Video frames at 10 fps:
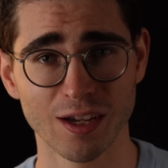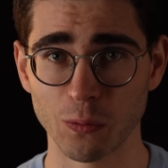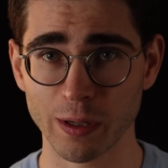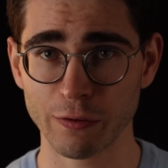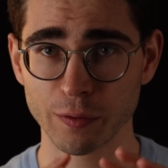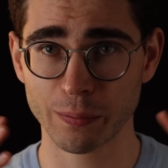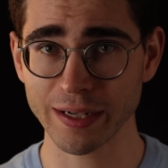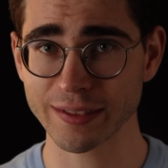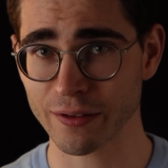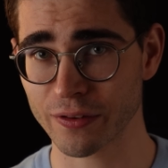Well, if we
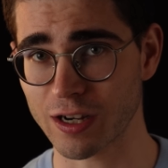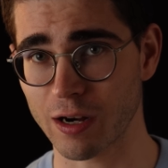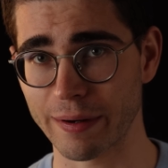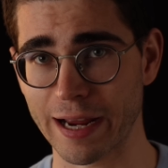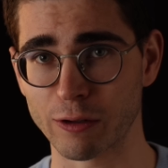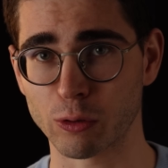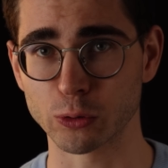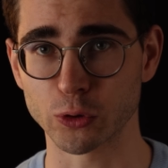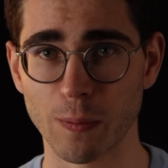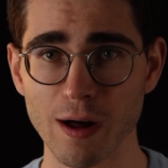break down the Common
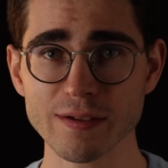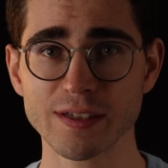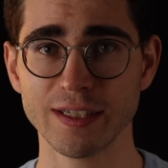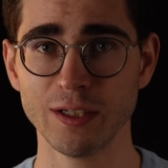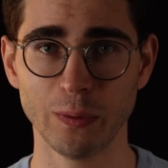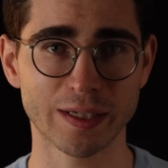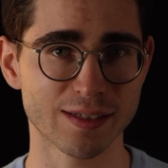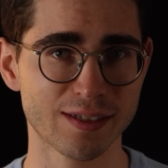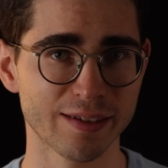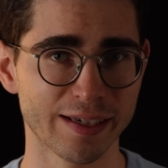Agricultural Policy, we
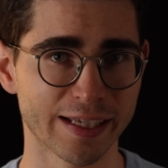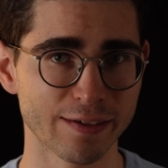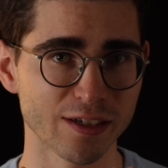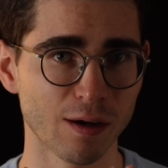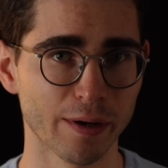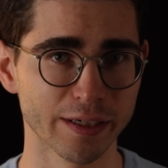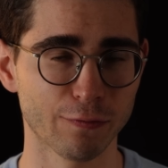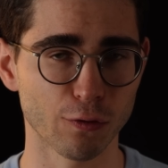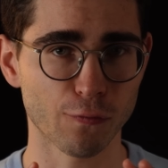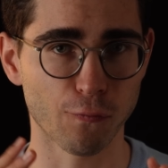can see that it gives out money
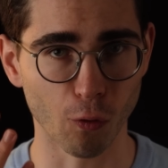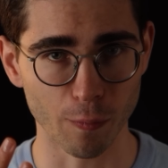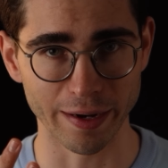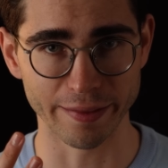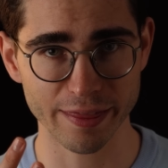for four main